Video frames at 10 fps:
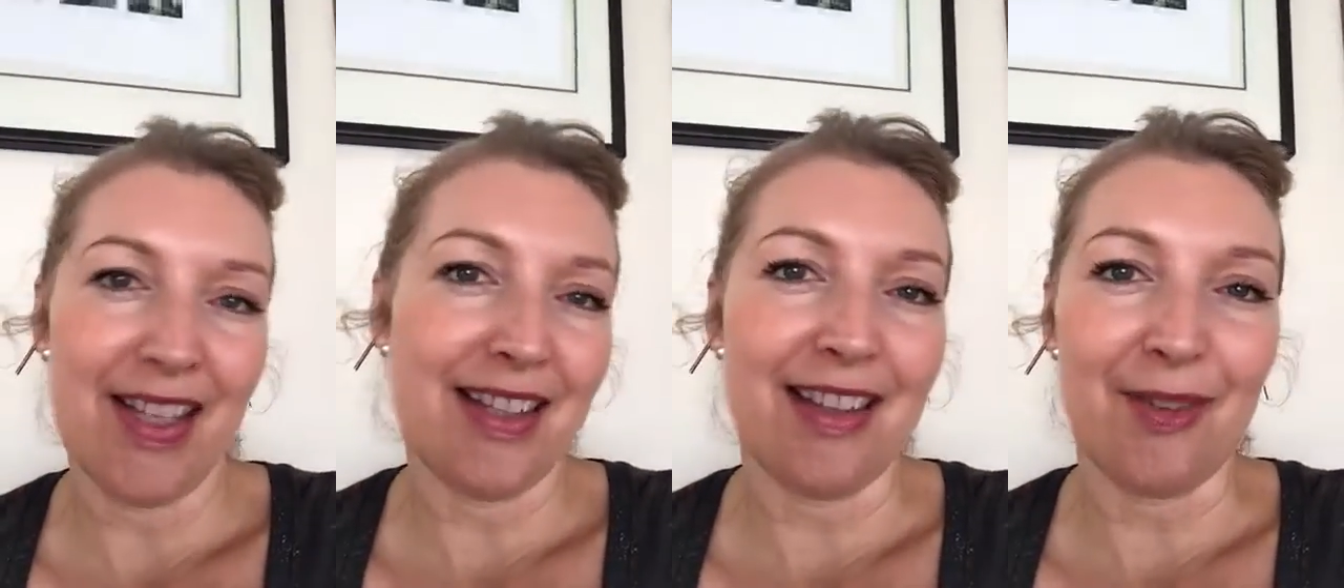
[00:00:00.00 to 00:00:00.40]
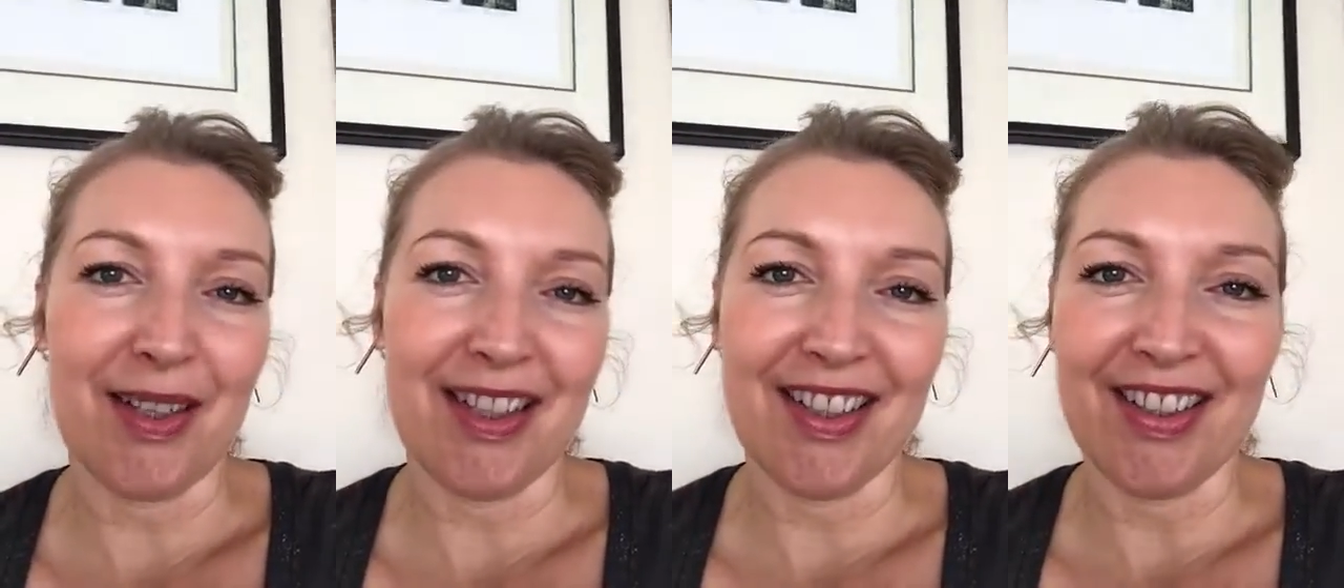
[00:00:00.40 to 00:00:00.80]
that's another
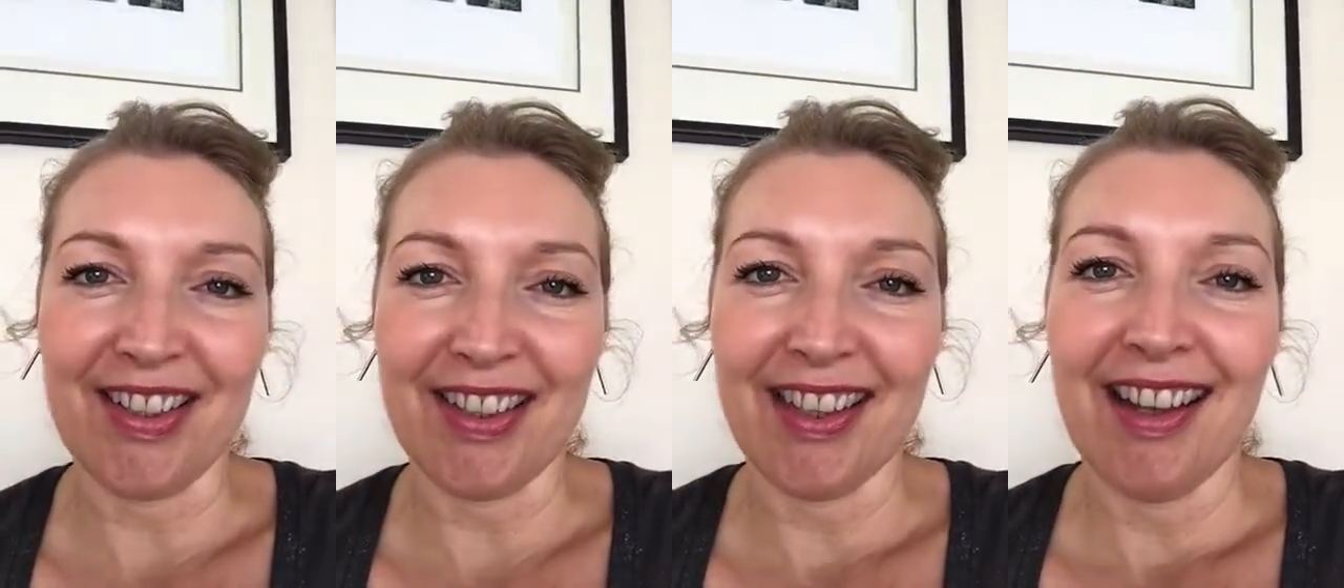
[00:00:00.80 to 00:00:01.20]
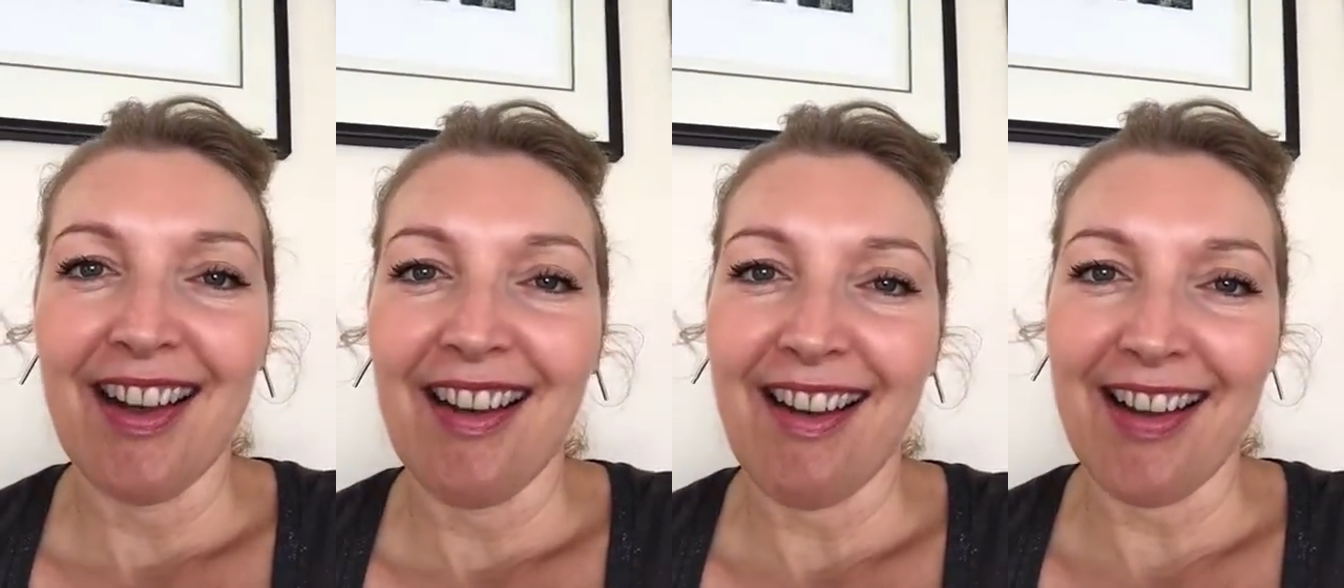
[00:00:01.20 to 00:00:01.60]
one too.
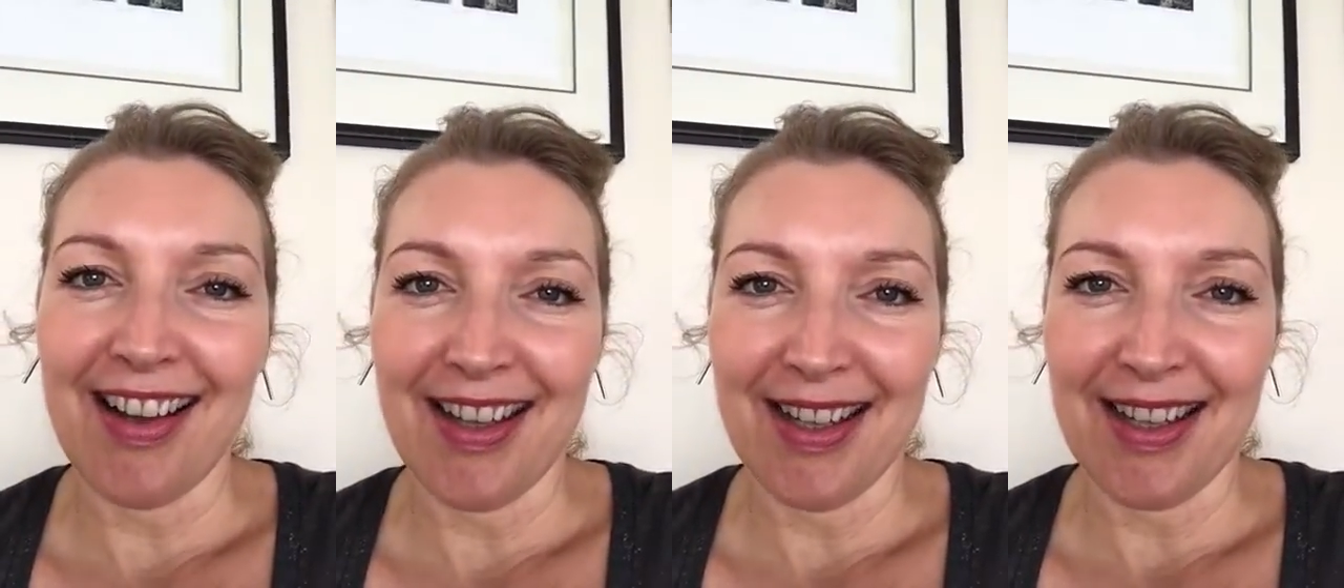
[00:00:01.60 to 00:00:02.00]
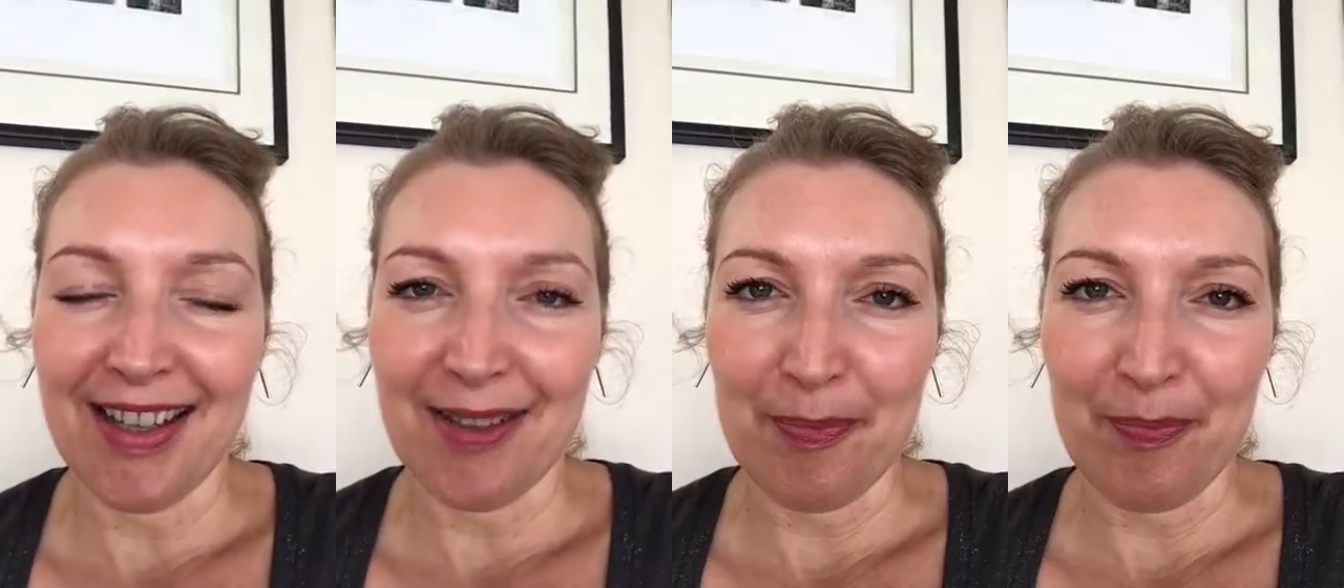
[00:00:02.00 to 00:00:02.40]
I
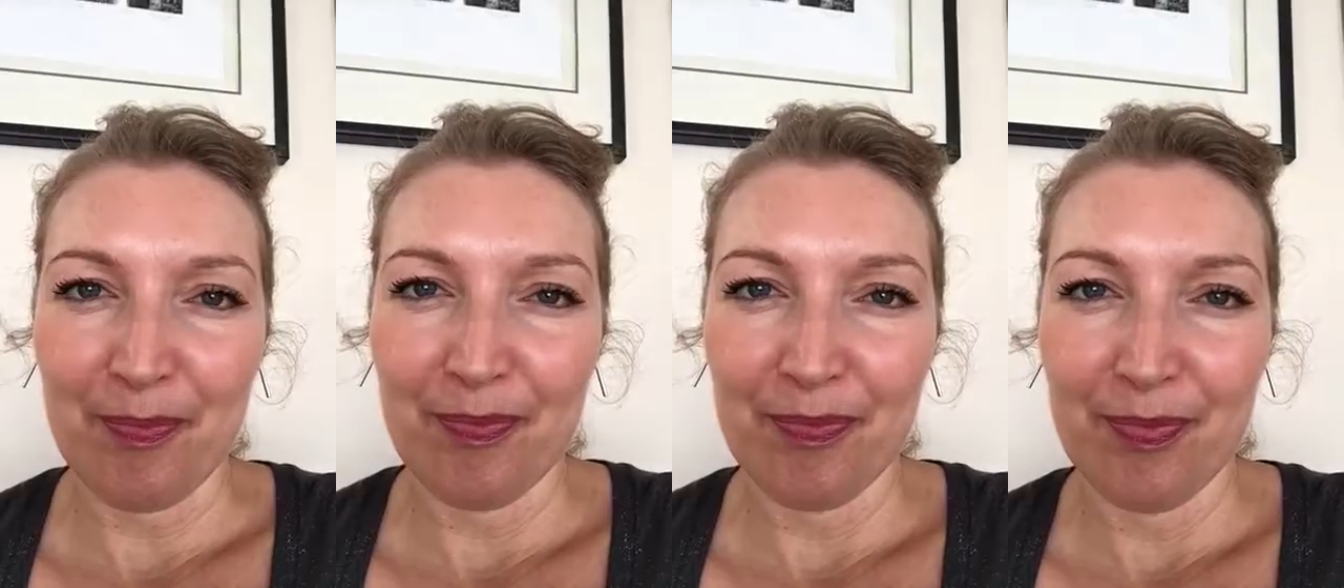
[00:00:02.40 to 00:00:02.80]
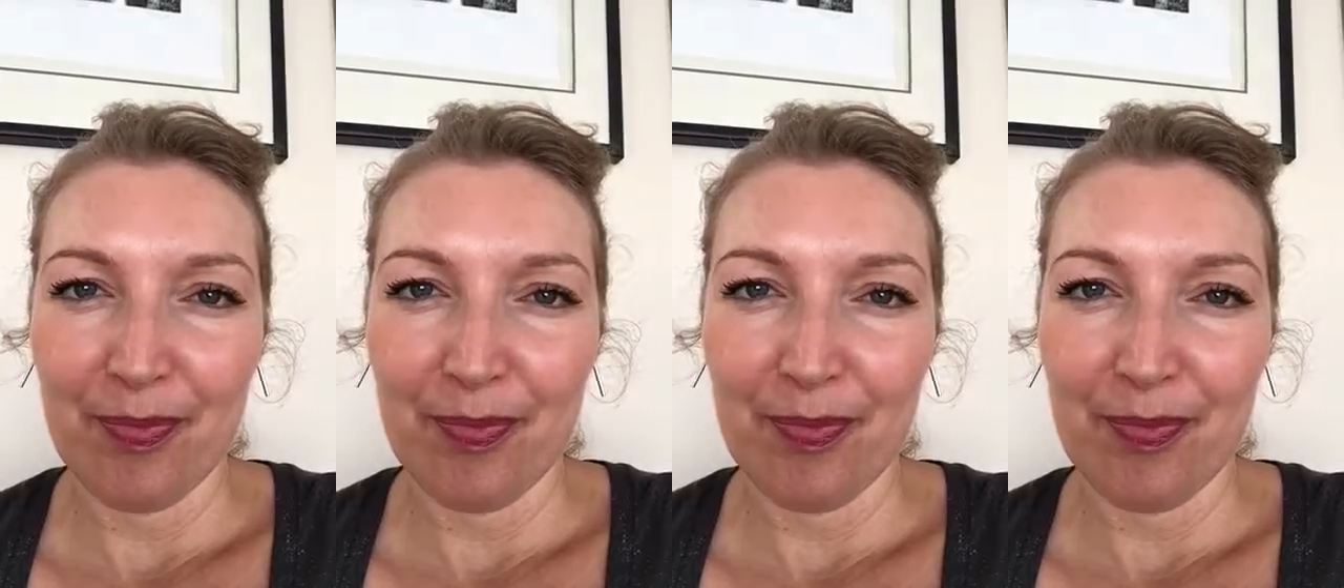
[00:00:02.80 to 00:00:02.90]
um,